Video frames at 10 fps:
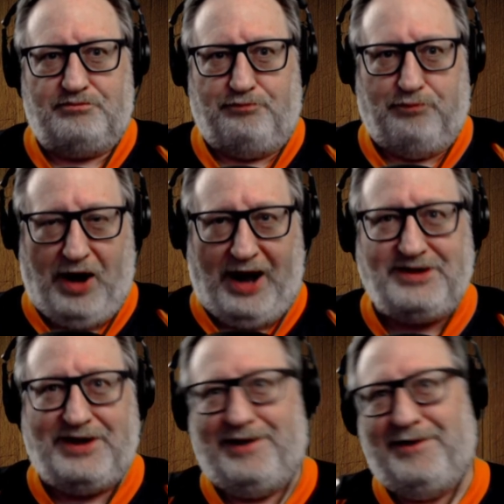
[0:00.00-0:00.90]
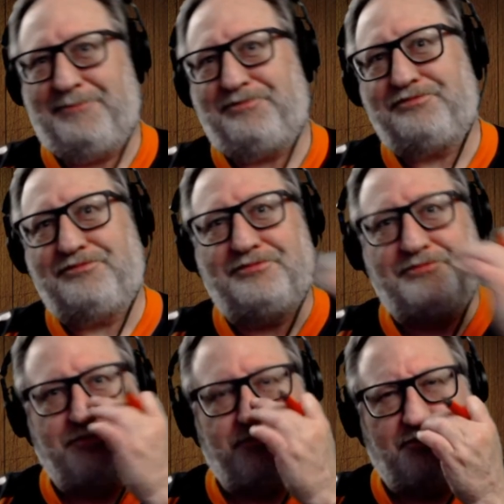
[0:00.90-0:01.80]
But
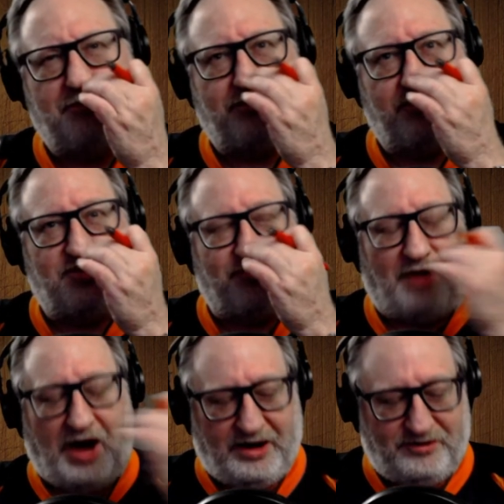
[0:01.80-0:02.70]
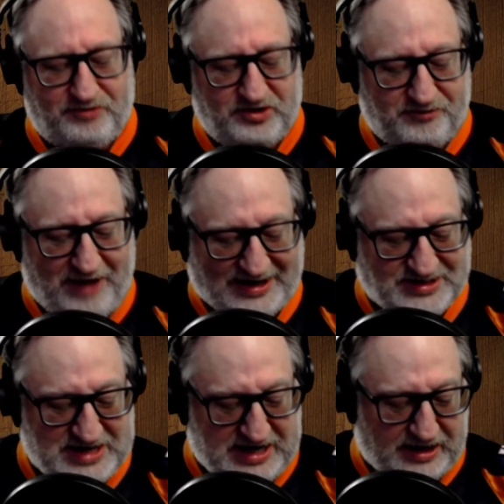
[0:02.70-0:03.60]
this, vi- this
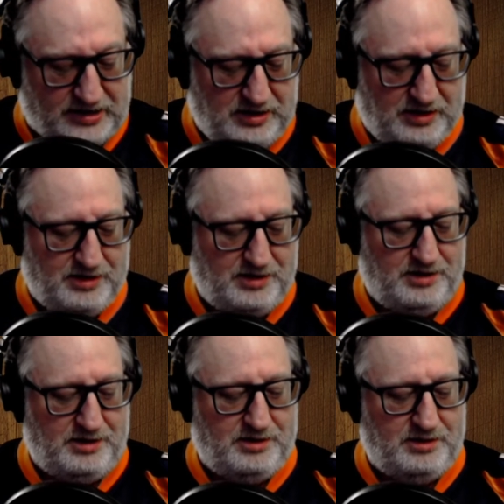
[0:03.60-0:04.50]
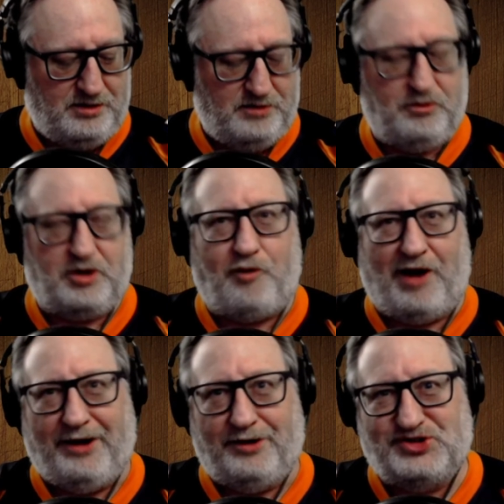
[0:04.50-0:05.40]
vaccine
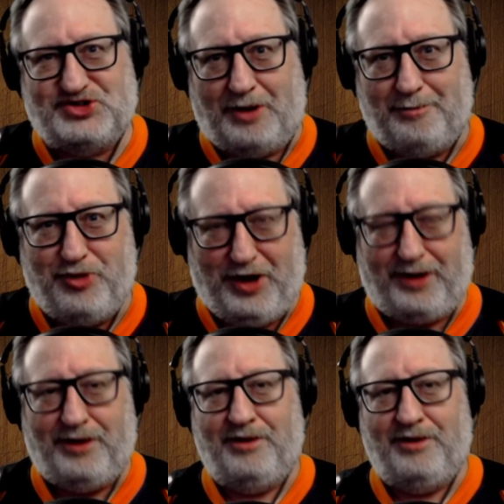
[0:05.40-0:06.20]
requires something.